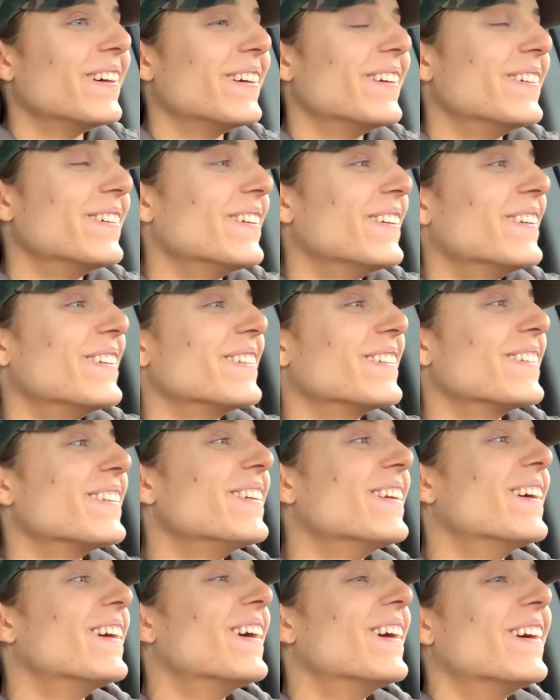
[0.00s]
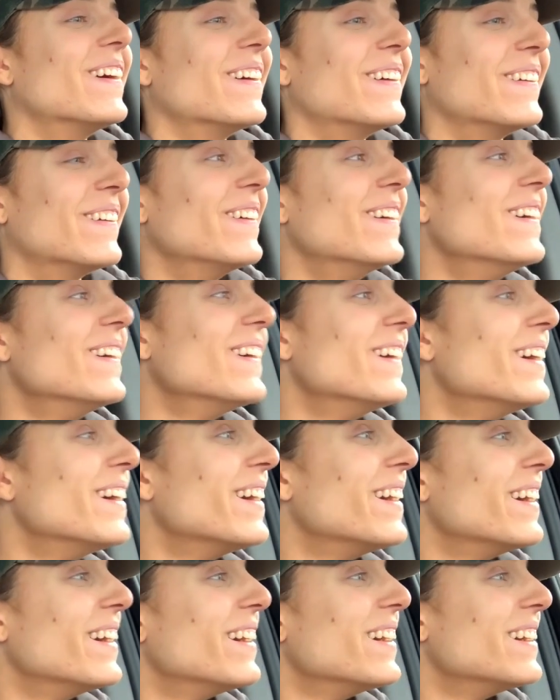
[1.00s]
oh, no.
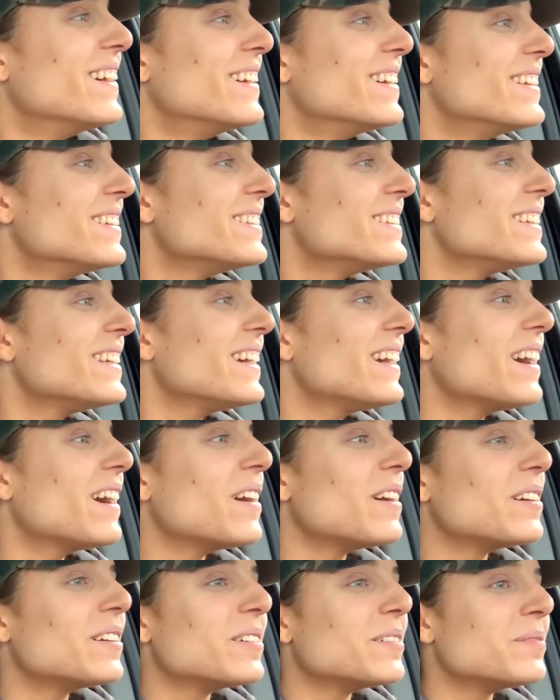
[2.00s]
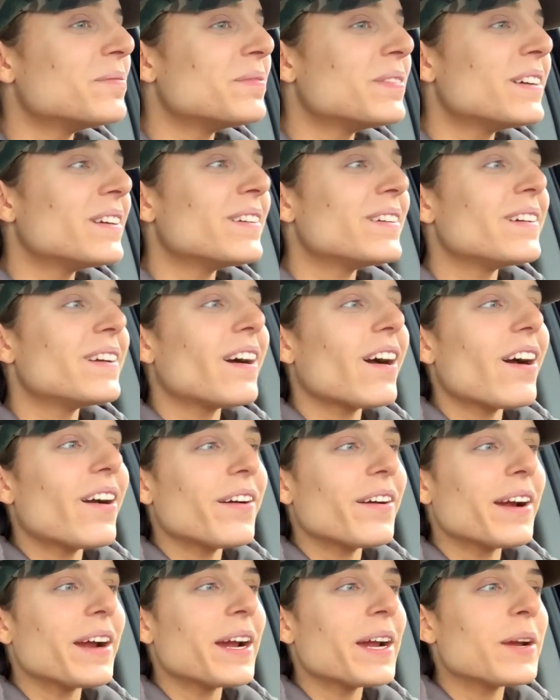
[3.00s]
Damn. All
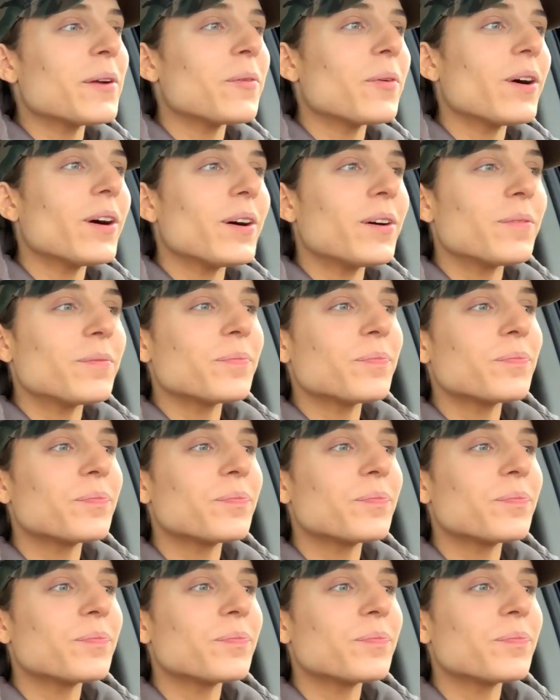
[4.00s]
right, well,